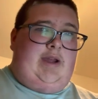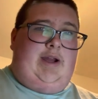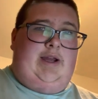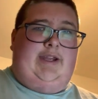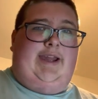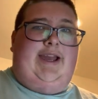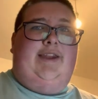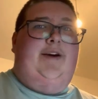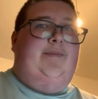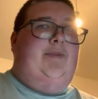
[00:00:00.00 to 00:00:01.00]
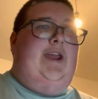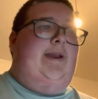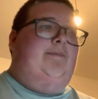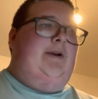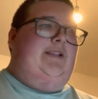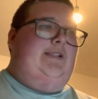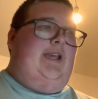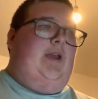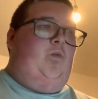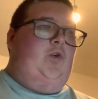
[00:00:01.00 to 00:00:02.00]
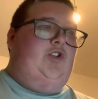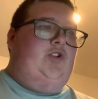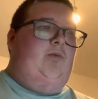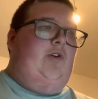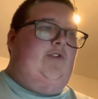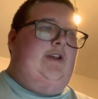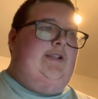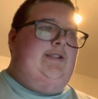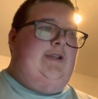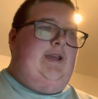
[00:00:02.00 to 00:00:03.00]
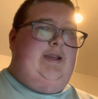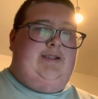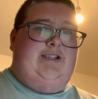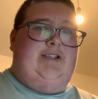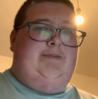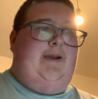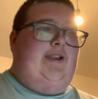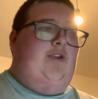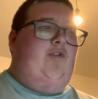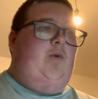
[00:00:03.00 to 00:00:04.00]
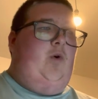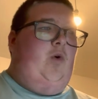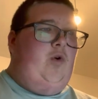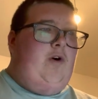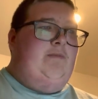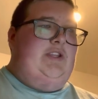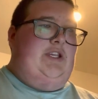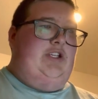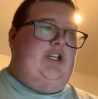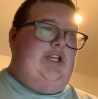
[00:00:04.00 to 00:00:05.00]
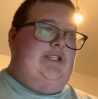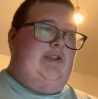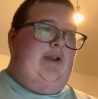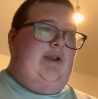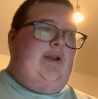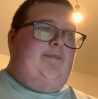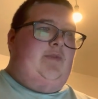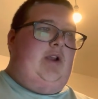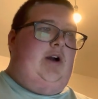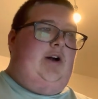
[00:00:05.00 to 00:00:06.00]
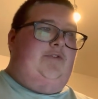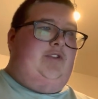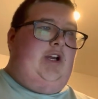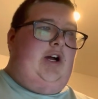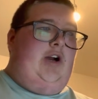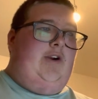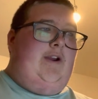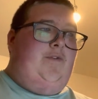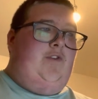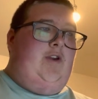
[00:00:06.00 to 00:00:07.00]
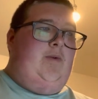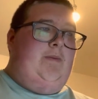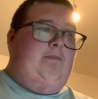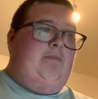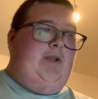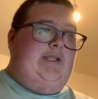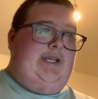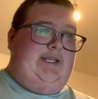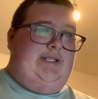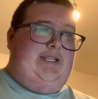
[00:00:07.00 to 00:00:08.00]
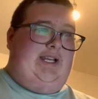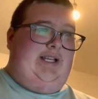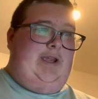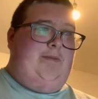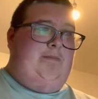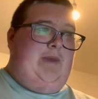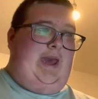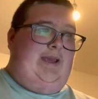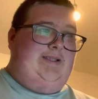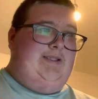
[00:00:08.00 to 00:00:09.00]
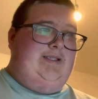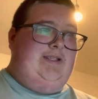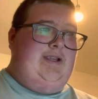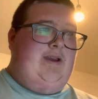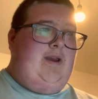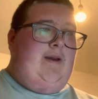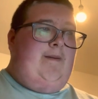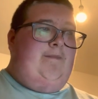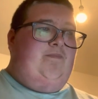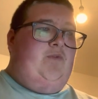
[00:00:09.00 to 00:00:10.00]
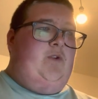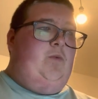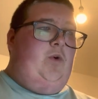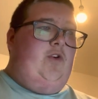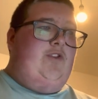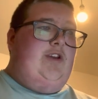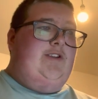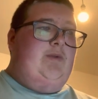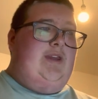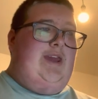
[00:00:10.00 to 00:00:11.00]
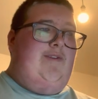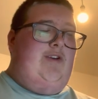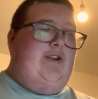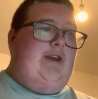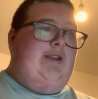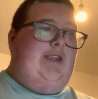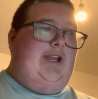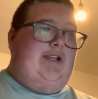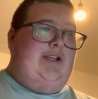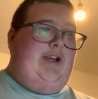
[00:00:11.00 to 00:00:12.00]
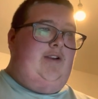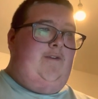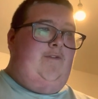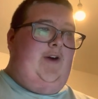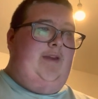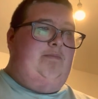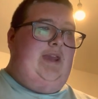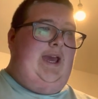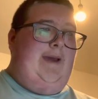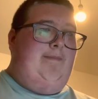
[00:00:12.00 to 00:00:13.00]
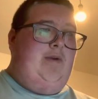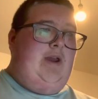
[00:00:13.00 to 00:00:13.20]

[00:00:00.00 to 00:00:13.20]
I can update by saying Worcester Warriors suspended from all competitions after RFU Monday deadline missed. The Warriors were given a deadline of 5 p.m.